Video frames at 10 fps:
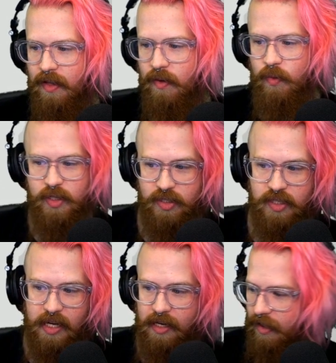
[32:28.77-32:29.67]
which is
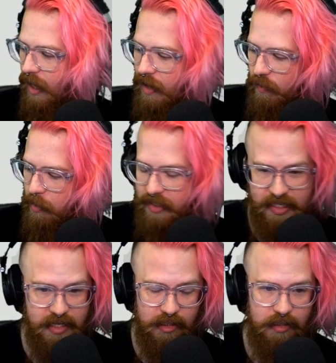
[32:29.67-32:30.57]
like kind of a big
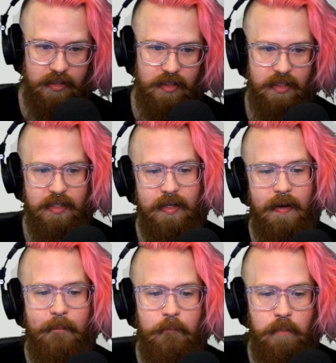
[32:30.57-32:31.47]
deal.
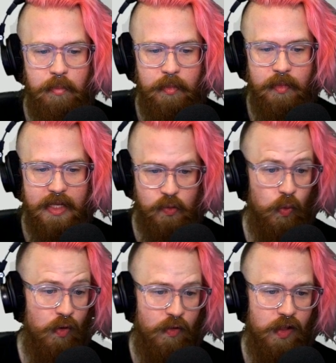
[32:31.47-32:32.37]
That's
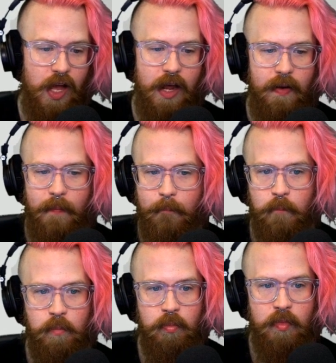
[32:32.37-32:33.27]
worth a lot.
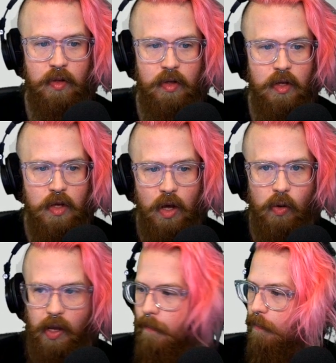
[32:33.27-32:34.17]

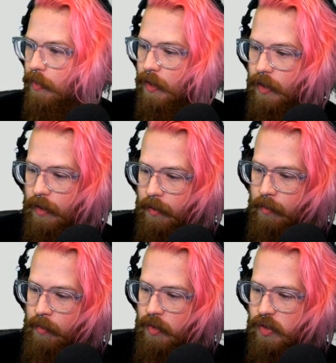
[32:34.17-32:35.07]
Okay.
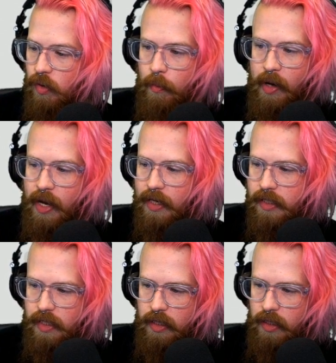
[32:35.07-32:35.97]
So my
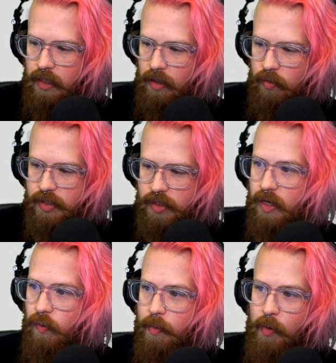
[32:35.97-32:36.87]
idea here was to
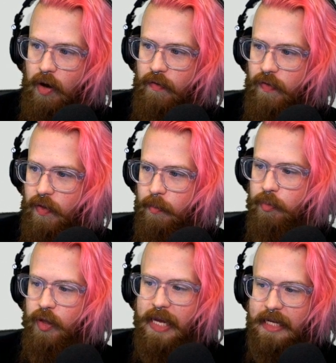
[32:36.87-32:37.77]
kind of rip off the
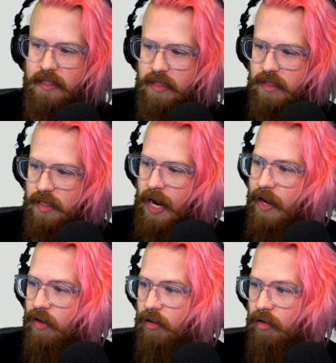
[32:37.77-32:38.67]
Blades
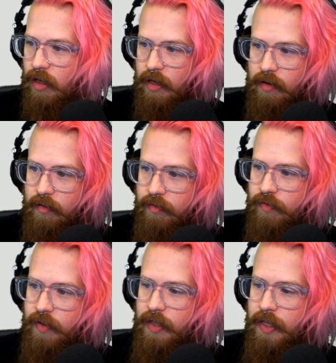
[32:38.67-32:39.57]
style of